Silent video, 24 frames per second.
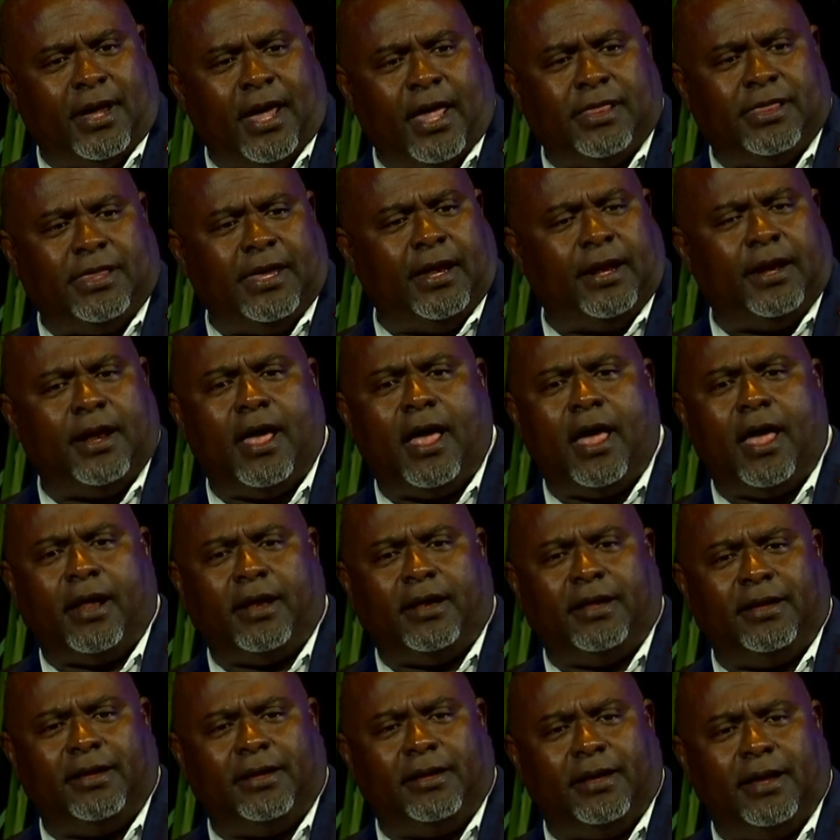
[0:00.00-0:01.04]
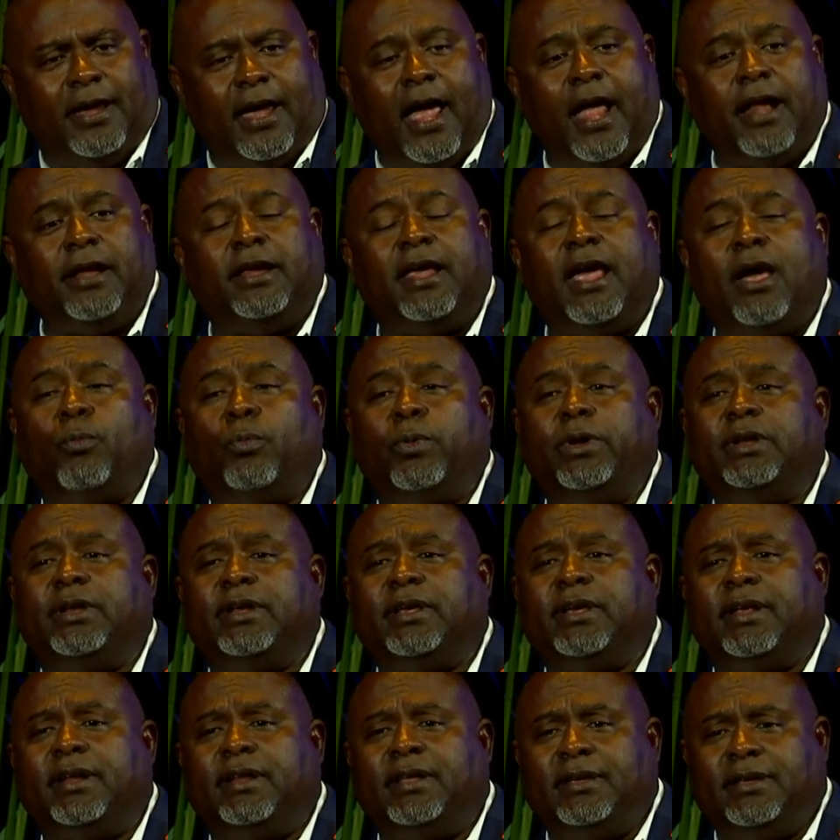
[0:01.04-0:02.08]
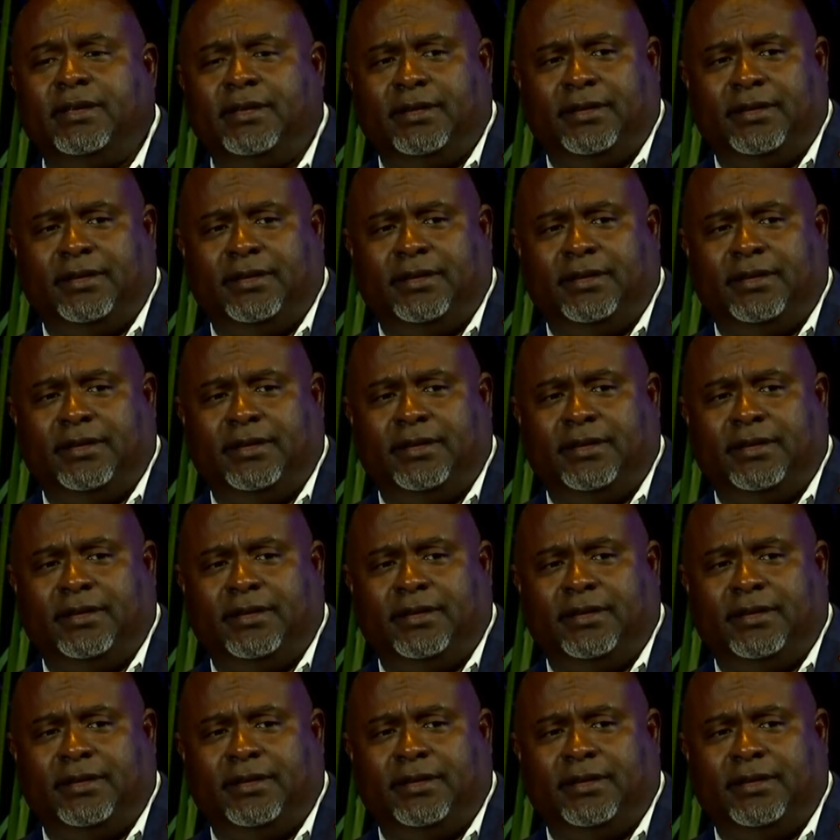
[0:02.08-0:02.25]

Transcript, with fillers: I think not. And yet we did.